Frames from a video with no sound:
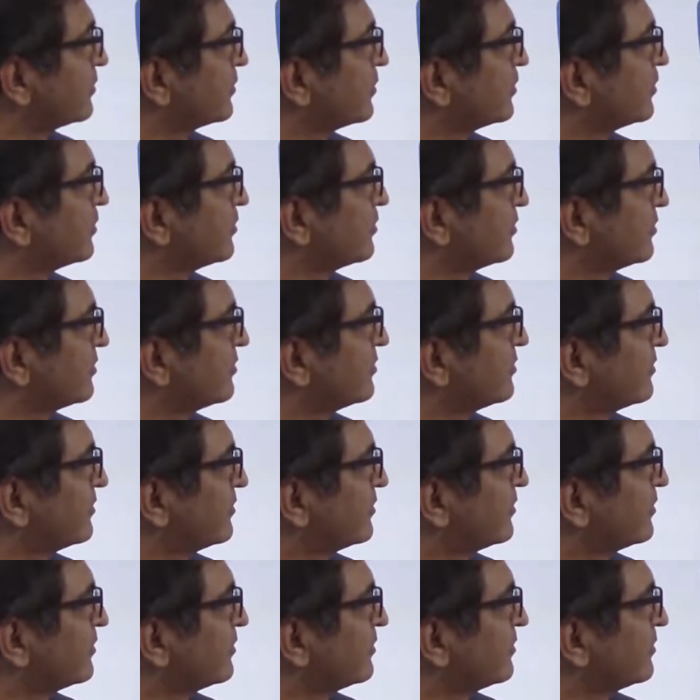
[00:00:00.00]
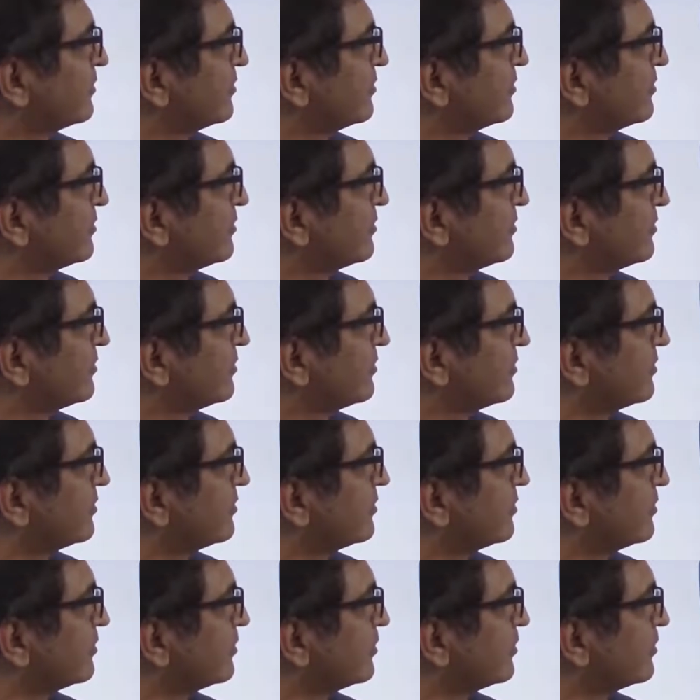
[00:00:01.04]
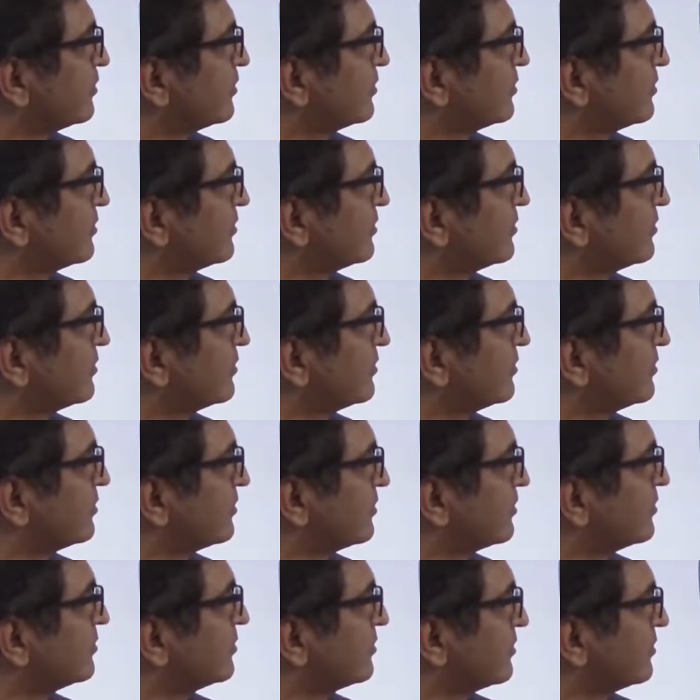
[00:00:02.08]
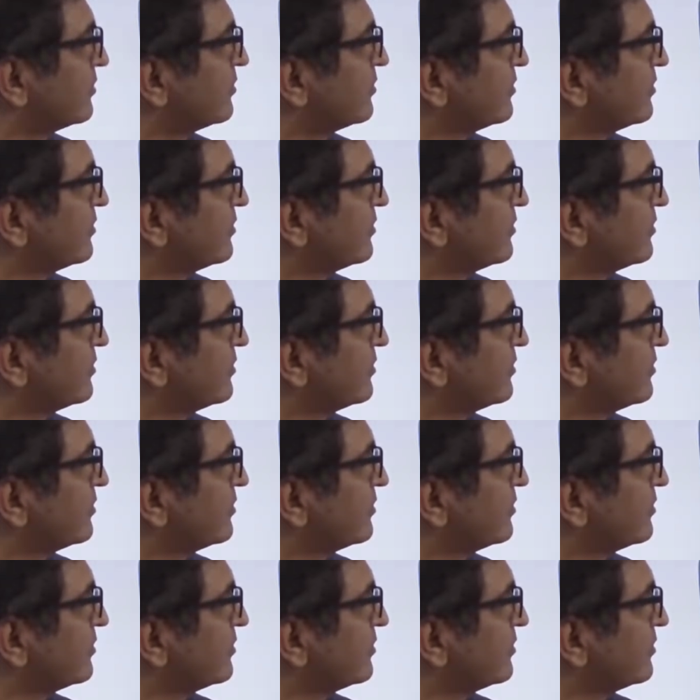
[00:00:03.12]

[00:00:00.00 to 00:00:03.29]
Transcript: (silent)